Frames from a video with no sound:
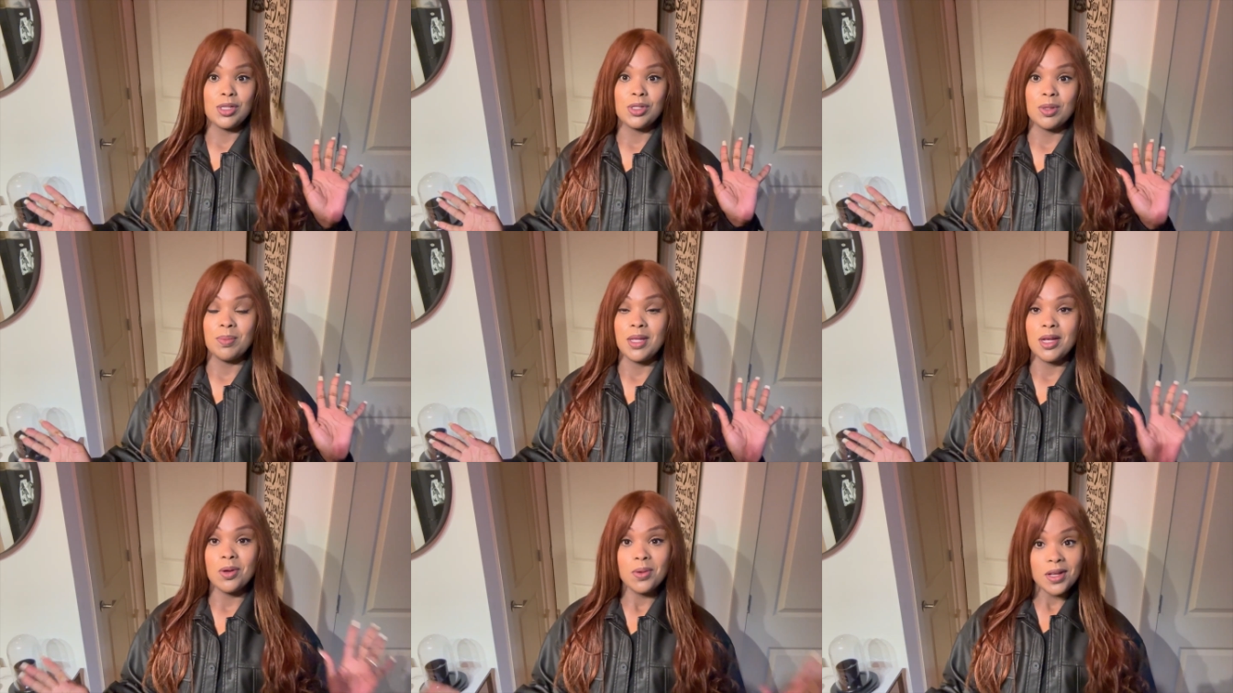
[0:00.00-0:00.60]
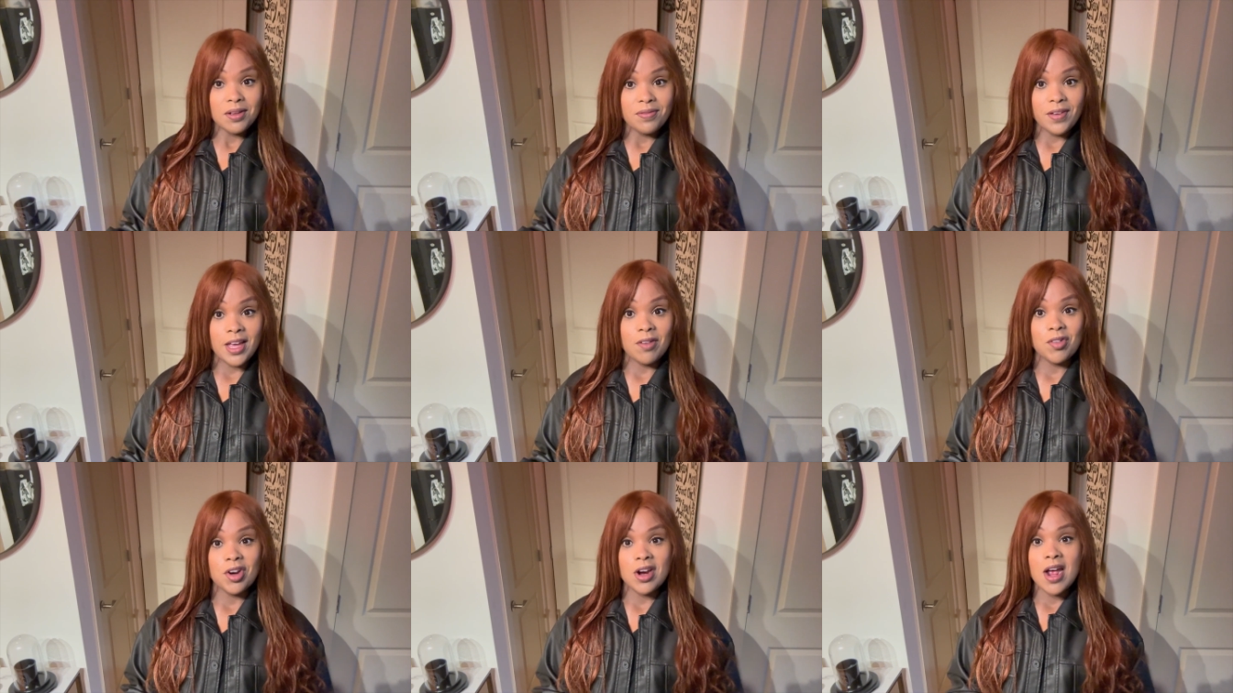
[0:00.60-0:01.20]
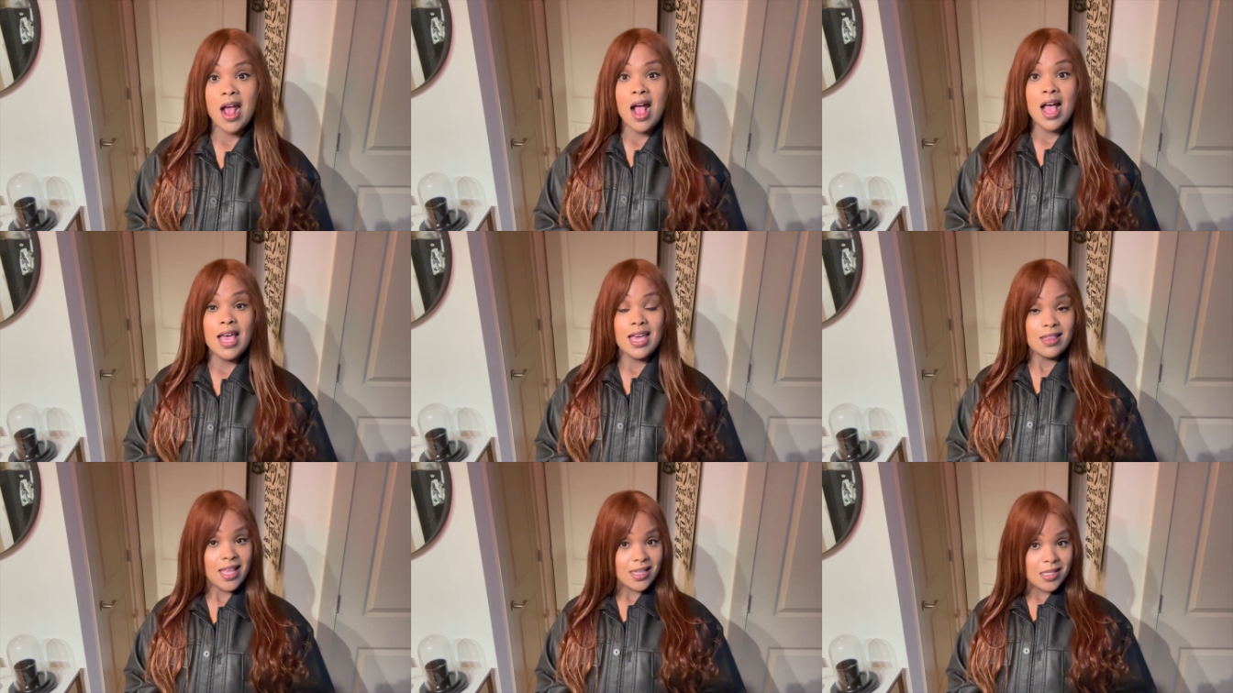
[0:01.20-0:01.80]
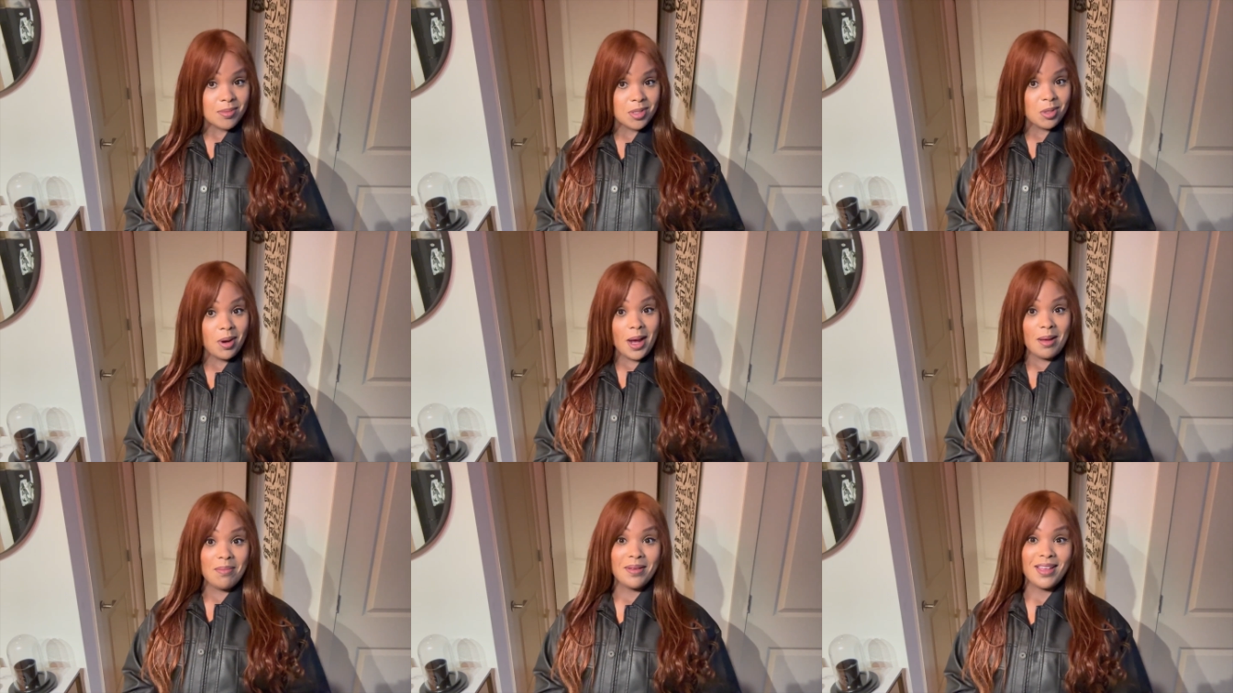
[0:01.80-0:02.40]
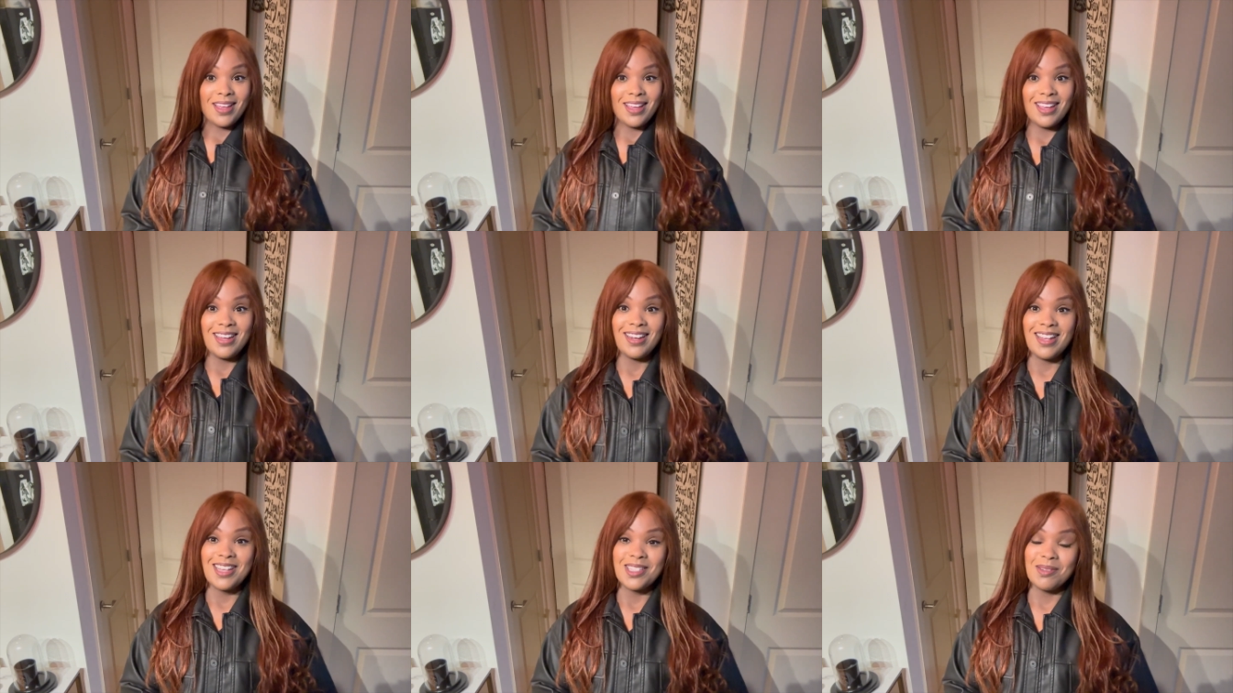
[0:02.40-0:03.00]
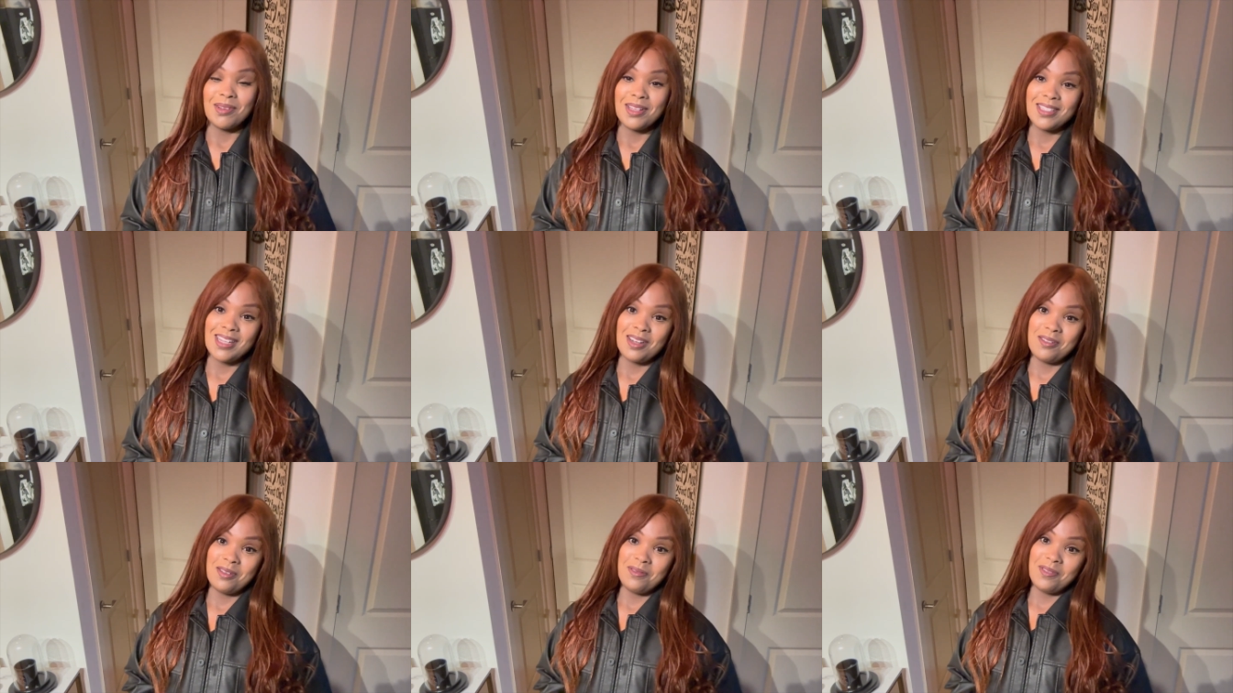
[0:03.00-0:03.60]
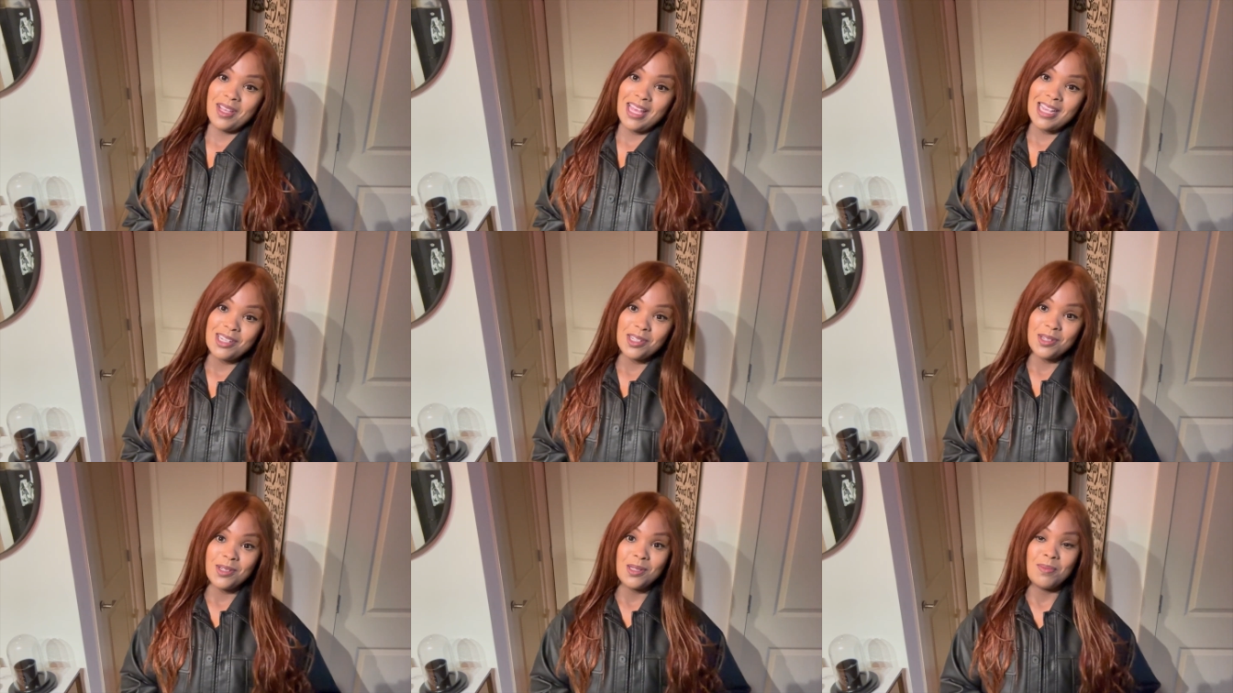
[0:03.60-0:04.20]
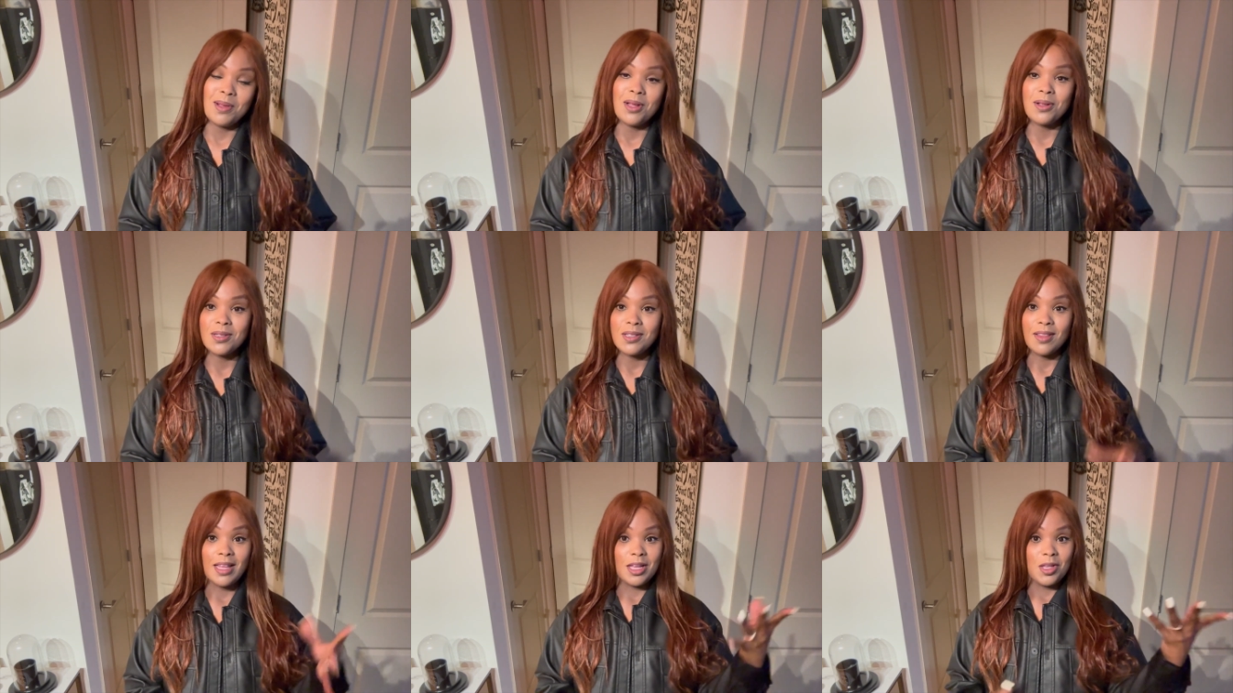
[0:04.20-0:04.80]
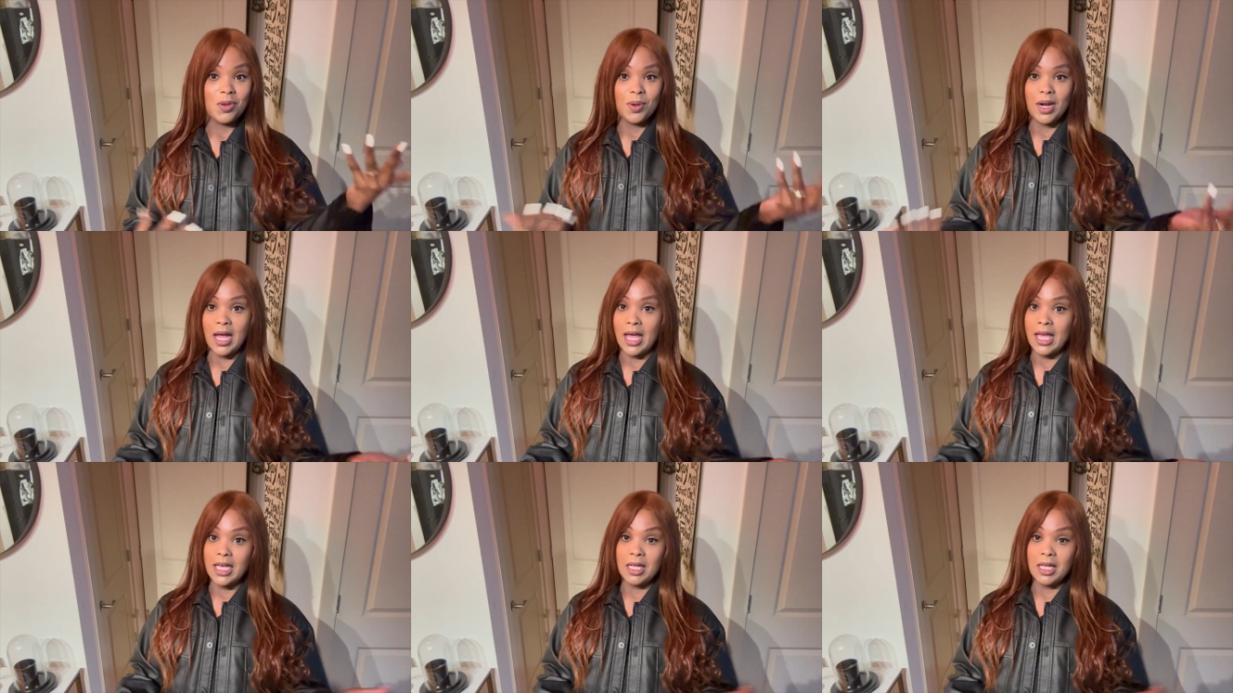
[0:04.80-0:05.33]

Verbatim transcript: Do me a quick favor, hit that subscribe button as well as that notifications bell so that you and I